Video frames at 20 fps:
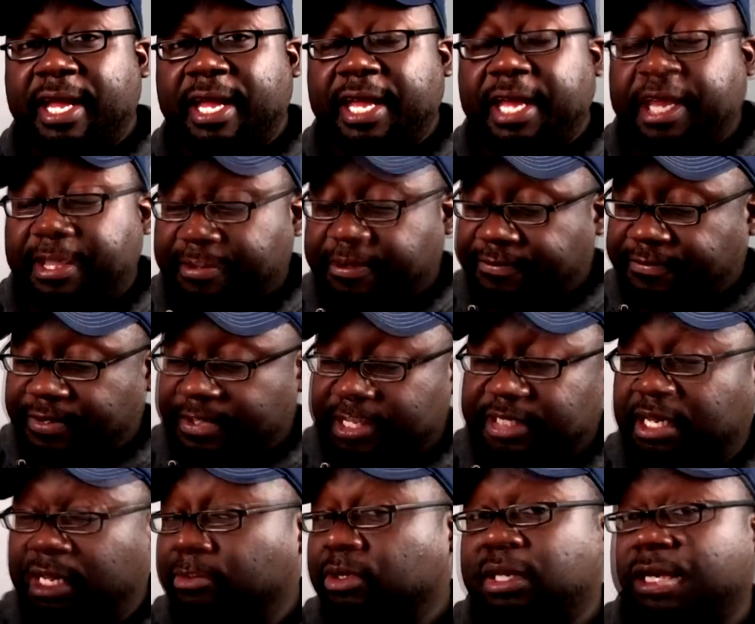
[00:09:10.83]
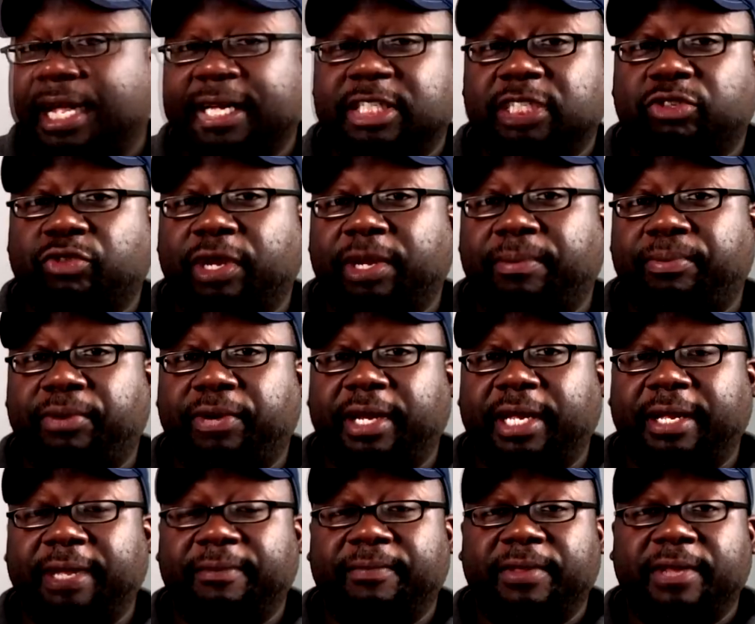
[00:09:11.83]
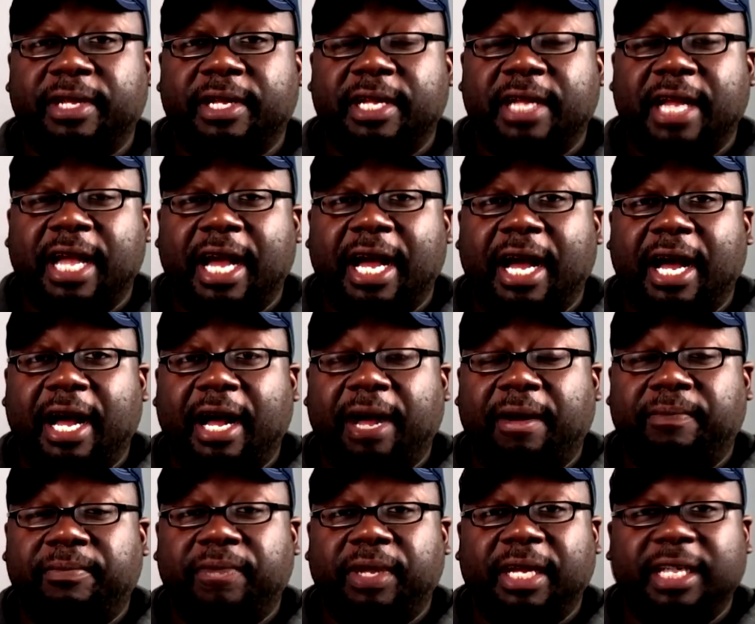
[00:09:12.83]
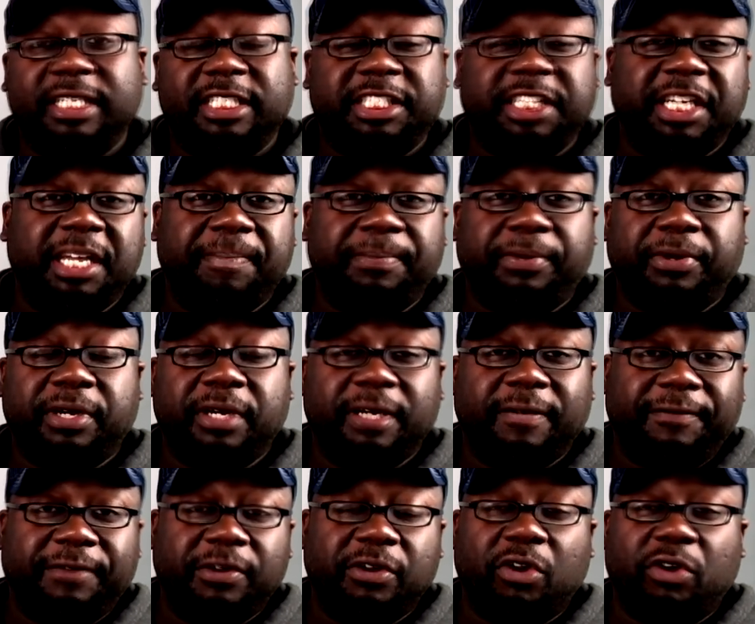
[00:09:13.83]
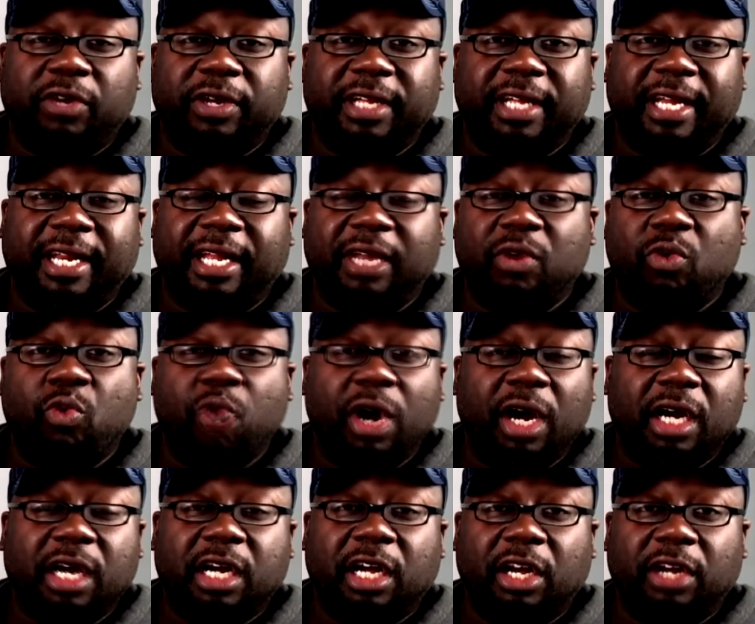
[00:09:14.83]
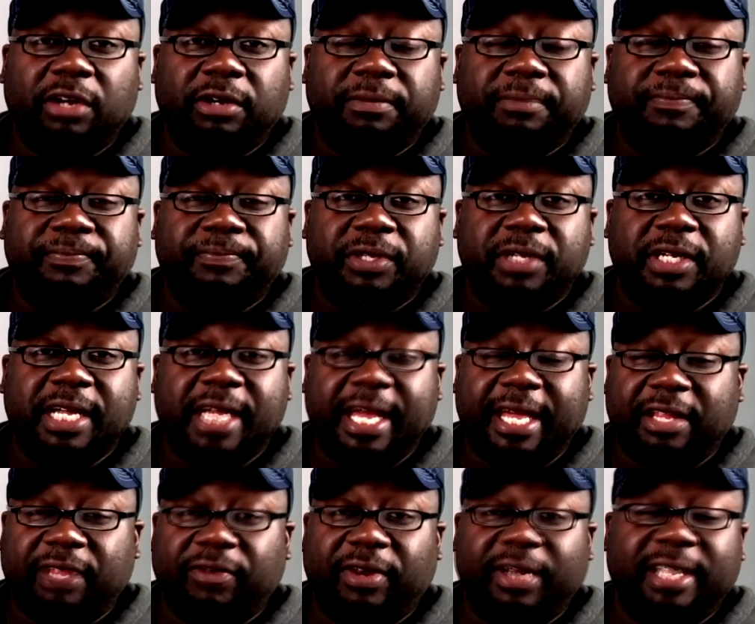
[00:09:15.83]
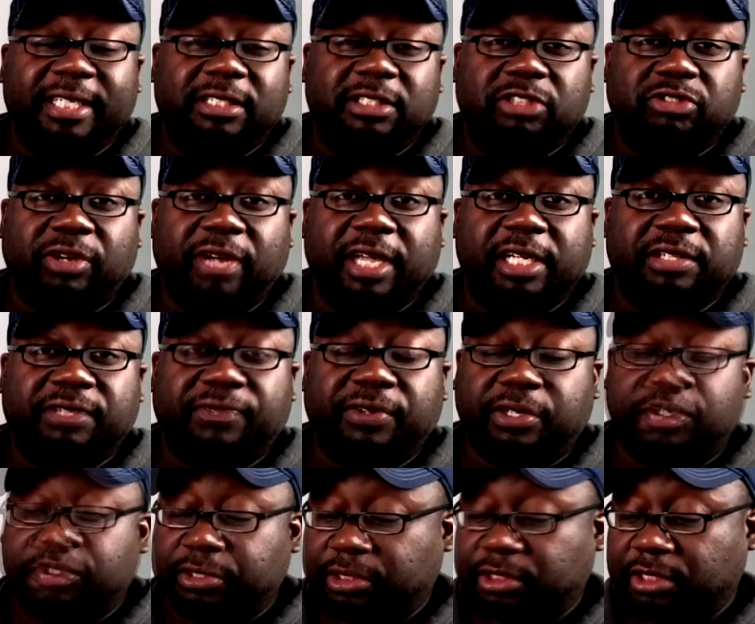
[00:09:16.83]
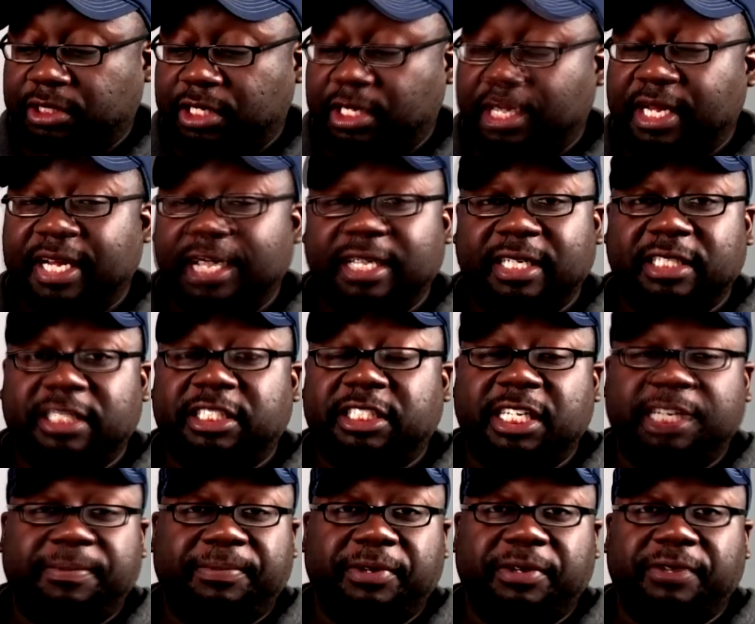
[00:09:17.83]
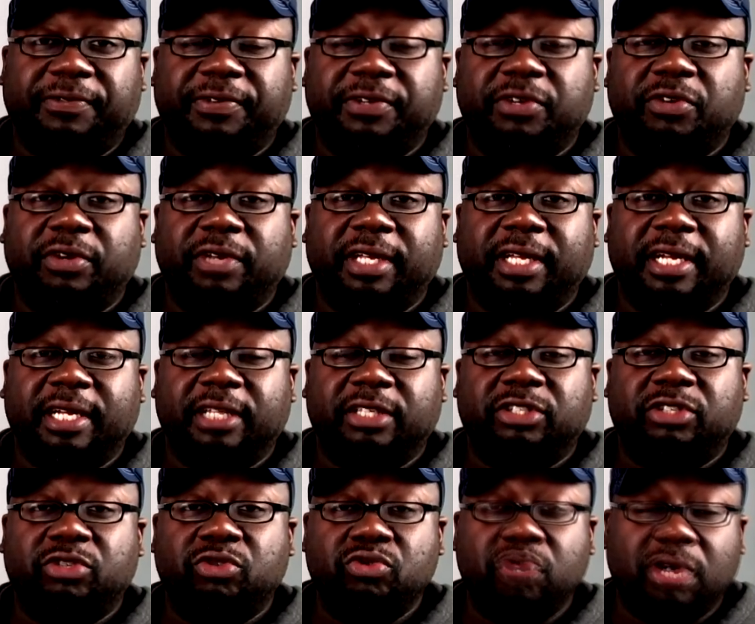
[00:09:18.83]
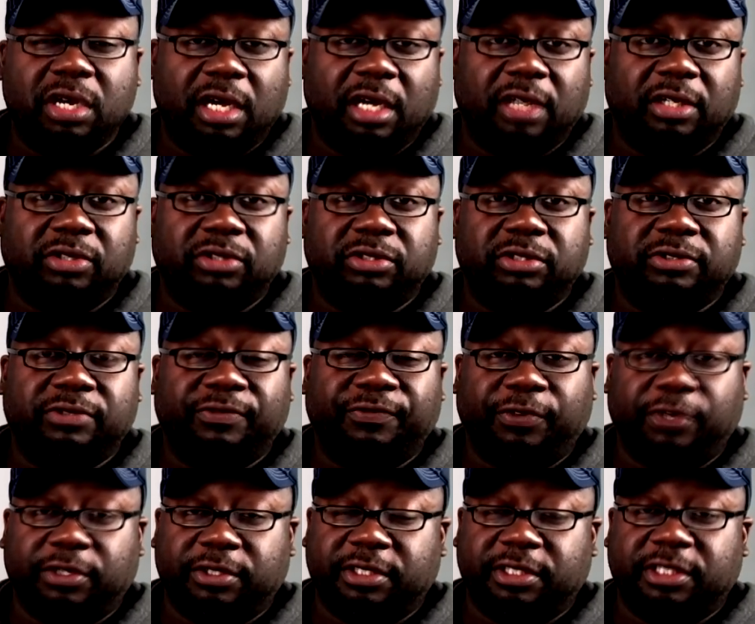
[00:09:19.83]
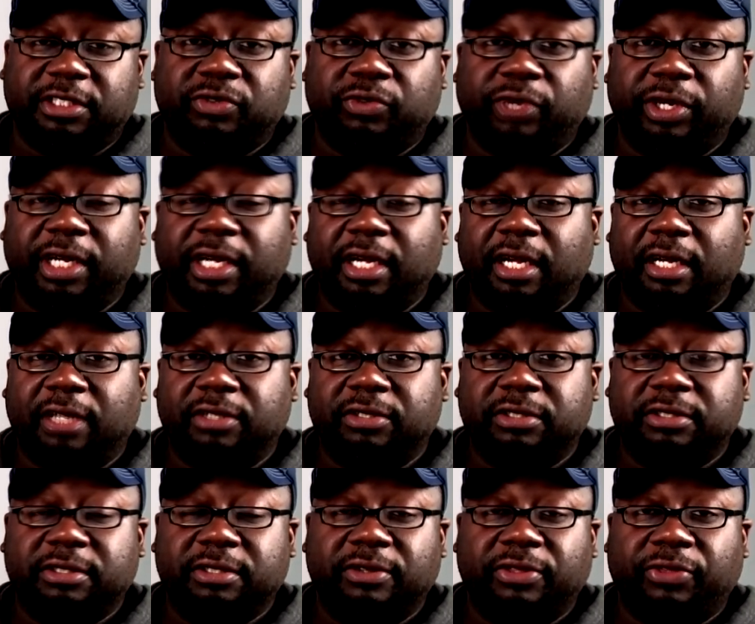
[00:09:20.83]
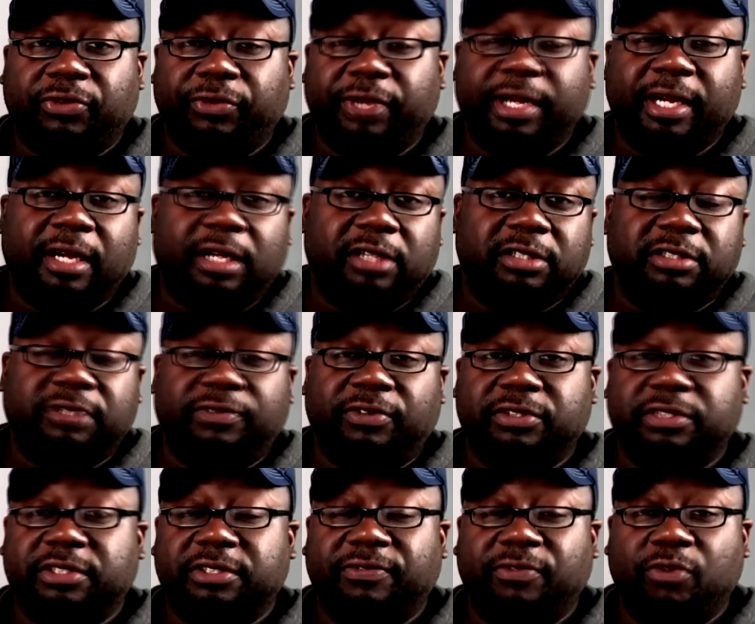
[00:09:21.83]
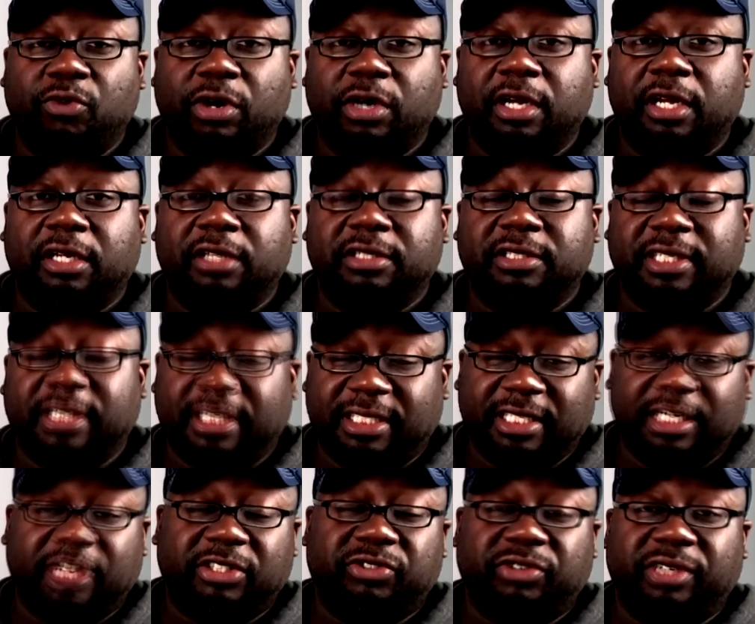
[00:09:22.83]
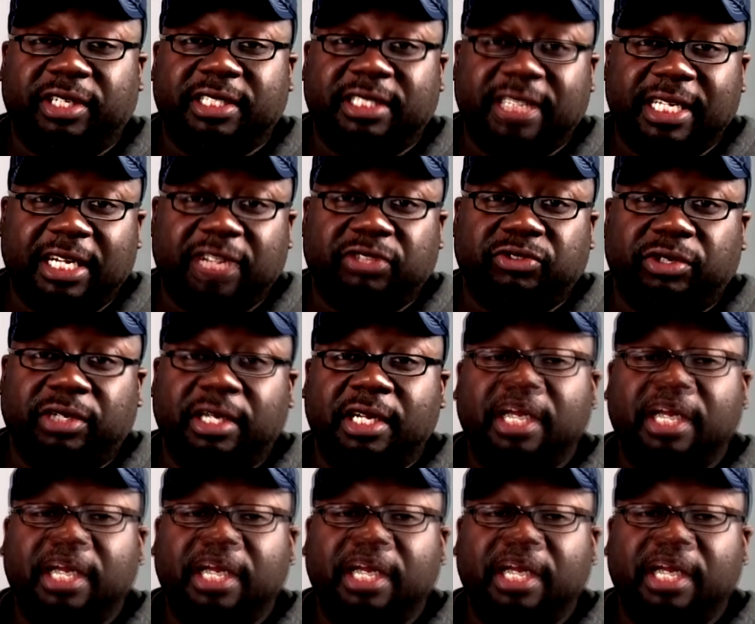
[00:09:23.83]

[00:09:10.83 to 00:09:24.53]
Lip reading: If it's almost like screen printing, it's cheaper if you're only getting one color as it relates to transfers. It's cheaper if you only get 2 colors versus 3 colors, 3 colors versus 4 colors, etc., etc.